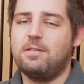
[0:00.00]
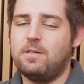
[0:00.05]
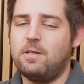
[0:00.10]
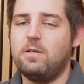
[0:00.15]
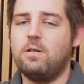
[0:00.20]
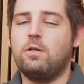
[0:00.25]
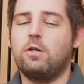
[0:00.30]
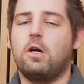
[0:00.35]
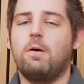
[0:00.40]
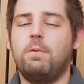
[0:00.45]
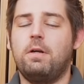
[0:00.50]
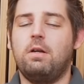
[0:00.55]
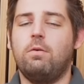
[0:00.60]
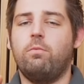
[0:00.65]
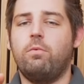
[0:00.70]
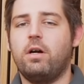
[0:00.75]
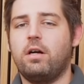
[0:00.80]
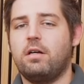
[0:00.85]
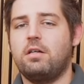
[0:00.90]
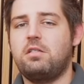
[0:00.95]
to determine
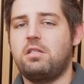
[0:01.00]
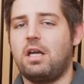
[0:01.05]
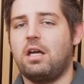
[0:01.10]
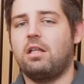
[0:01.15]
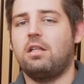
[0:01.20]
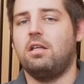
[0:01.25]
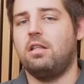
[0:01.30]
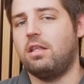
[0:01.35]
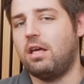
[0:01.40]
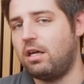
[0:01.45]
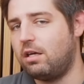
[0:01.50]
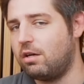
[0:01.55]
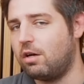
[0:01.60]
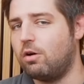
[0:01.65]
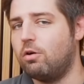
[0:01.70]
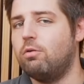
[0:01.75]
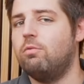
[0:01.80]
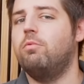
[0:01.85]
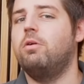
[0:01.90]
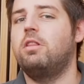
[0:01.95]
where exactly they
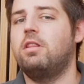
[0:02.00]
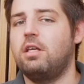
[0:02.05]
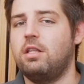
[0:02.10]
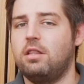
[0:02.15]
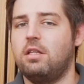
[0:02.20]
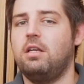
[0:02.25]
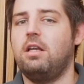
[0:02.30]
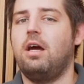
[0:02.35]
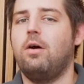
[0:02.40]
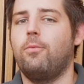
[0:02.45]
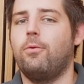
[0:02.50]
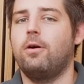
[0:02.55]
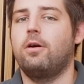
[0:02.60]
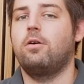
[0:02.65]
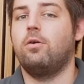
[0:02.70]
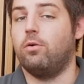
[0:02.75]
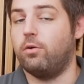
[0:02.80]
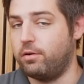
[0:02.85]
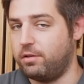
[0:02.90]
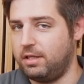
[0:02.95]
go within the
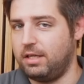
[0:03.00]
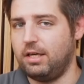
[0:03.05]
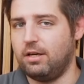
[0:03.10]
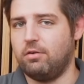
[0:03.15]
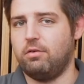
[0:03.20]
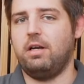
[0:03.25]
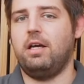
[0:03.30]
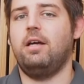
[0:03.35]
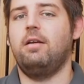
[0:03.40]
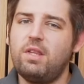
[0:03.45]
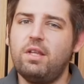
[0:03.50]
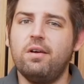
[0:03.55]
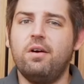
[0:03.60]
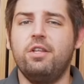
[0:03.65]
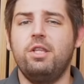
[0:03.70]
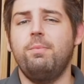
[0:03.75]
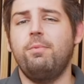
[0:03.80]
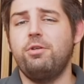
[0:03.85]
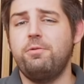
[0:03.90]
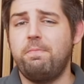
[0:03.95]
network or the internet. On
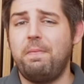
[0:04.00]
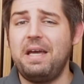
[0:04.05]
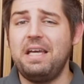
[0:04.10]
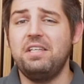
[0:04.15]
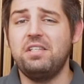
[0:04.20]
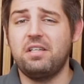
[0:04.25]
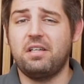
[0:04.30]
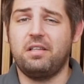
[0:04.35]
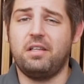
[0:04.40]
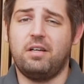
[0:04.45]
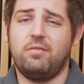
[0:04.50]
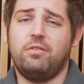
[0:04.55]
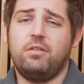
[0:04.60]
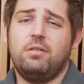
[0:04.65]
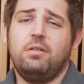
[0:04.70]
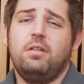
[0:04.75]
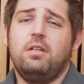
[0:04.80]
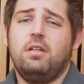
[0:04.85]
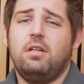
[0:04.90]
the most basic level,